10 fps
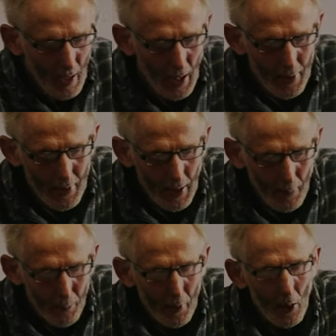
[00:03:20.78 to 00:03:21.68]

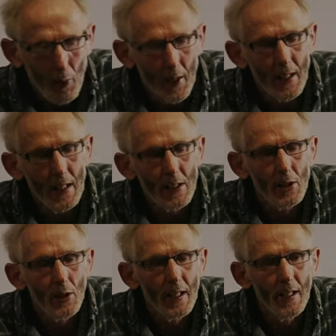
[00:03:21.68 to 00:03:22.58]
And we need
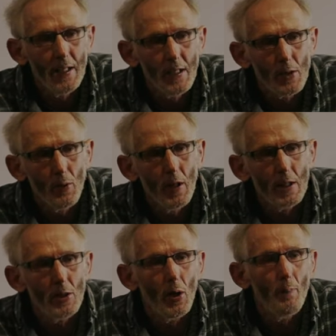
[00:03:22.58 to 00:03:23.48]
to heed his
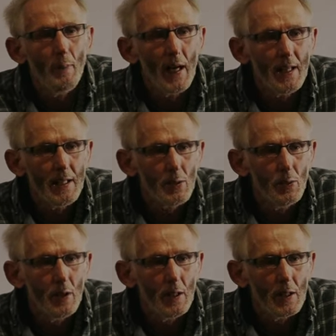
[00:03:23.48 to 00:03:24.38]
word, to obey his
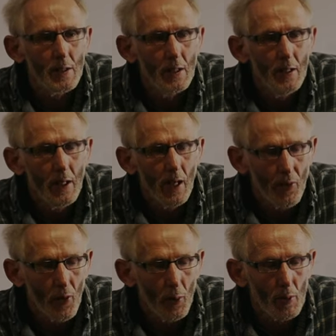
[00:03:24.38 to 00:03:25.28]
word,
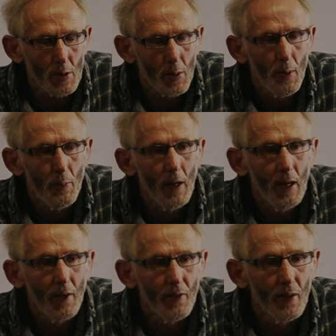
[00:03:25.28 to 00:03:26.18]
if we want to be
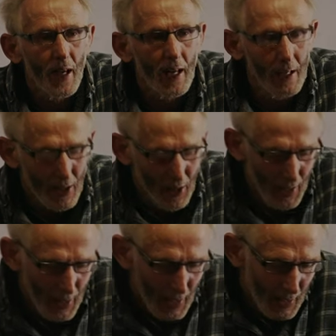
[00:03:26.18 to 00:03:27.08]
part of that.
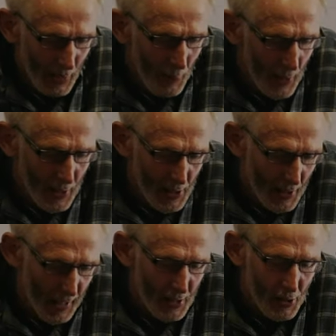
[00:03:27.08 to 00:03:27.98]
Because
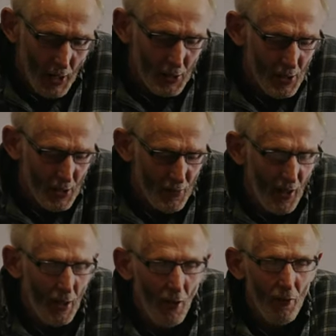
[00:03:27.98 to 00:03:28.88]
the instructions,
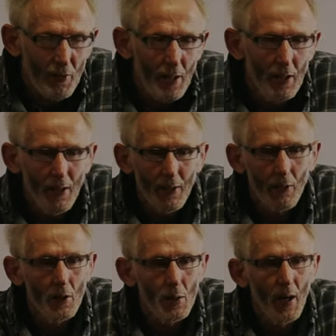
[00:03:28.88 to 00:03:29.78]
very often,
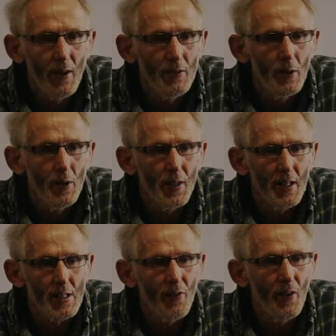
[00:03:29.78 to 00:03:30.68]
God's way of doing
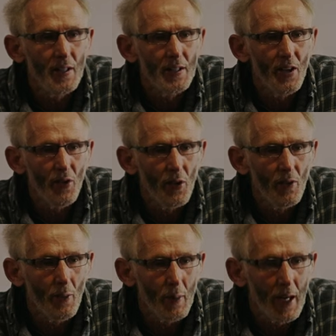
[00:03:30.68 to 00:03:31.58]
things are very
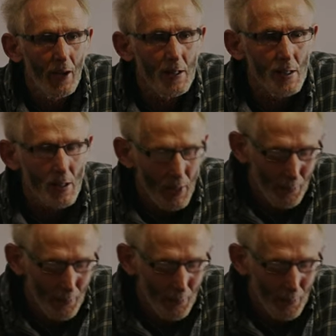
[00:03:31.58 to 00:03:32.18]
different from ours.